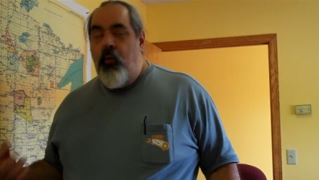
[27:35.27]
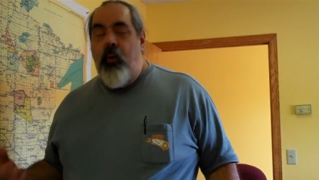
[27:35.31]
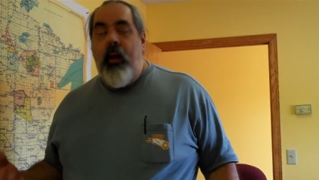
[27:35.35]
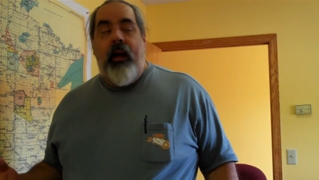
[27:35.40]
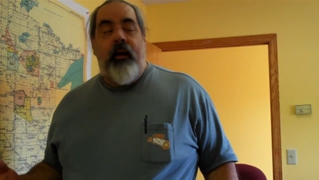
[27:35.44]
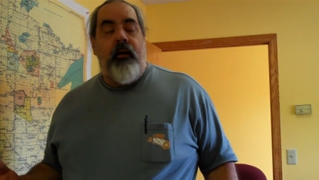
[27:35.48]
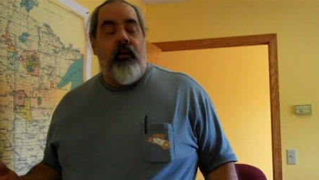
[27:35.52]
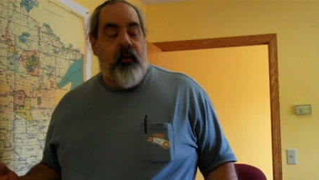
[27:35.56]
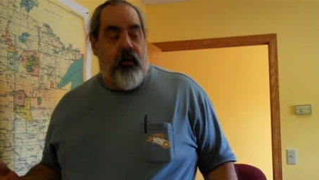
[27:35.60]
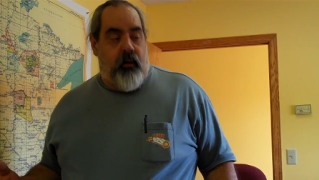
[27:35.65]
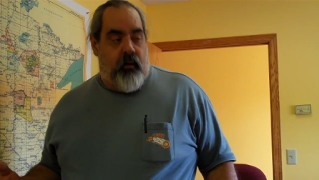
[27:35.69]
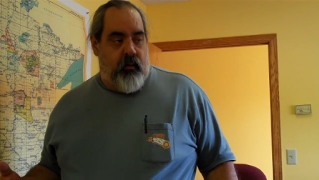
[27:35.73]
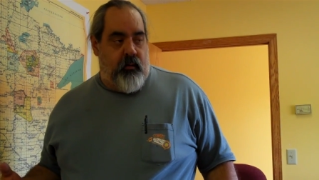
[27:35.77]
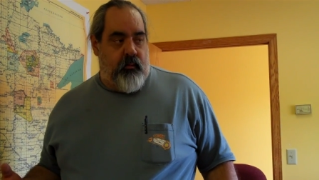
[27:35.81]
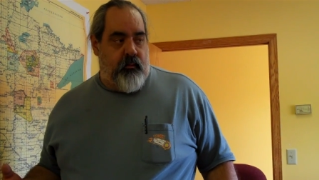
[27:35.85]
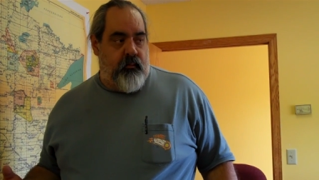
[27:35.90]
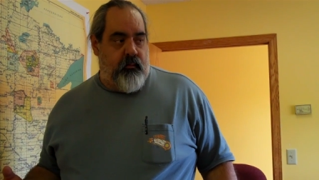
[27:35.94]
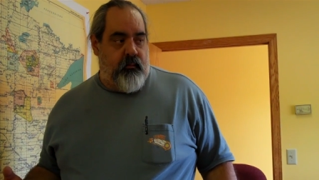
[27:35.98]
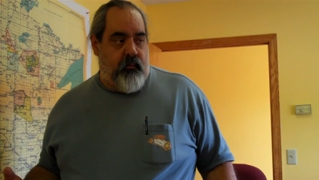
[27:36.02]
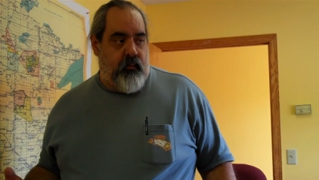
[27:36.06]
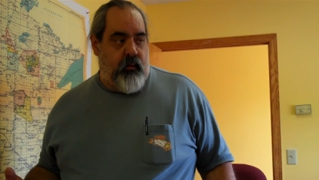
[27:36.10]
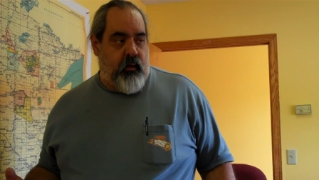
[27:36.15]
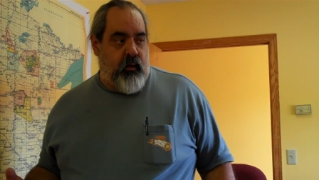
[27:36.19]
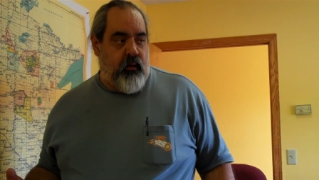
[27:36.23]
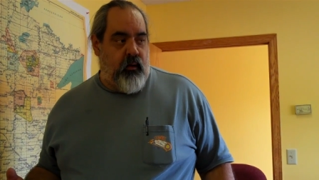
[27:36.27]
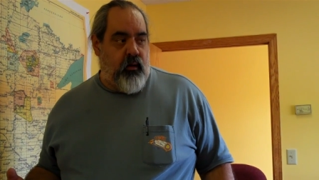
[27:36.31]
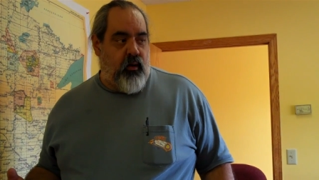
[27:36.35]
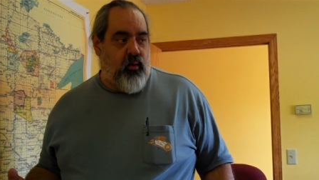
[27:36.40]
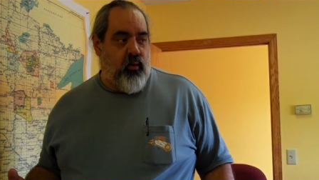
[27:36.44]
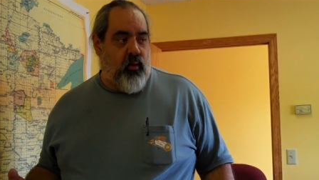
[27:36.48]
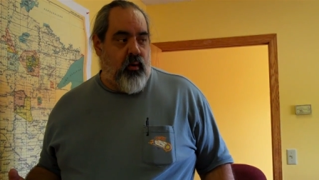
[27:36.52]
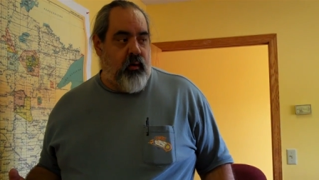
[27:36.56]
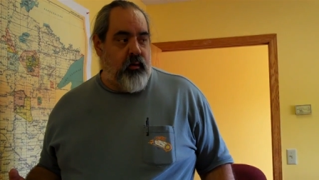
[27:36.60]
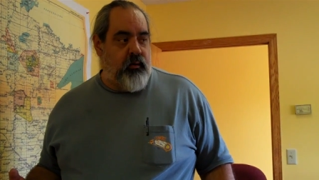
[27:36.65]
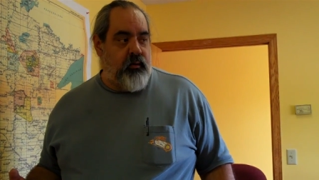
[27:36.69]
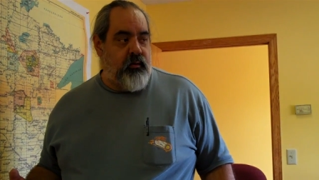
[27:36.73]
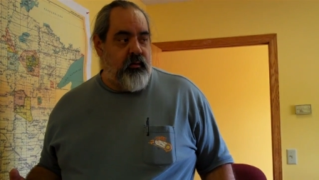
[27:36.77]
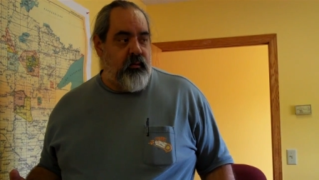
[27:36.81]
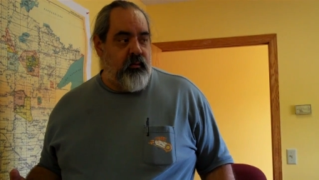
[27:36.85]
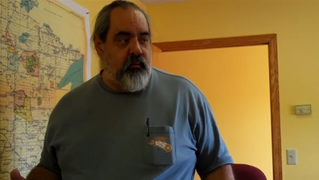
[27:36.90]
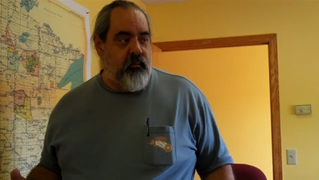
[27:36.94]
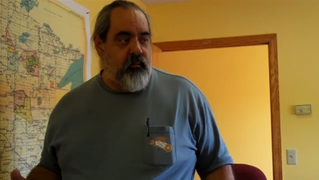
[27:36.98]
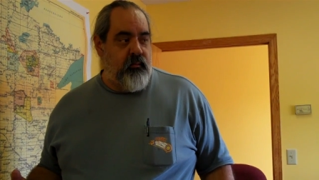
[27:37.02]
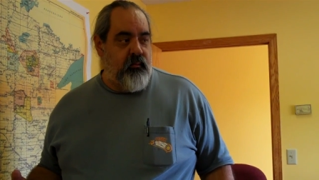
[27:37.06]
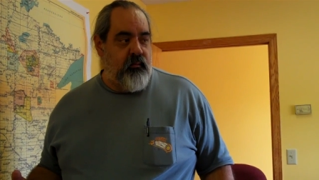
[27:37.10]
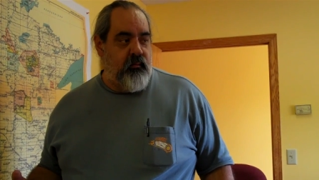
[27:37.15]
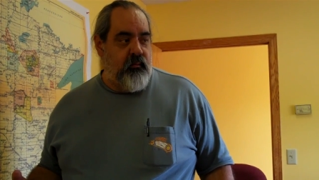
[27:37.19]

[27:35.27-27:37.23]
record in the courts.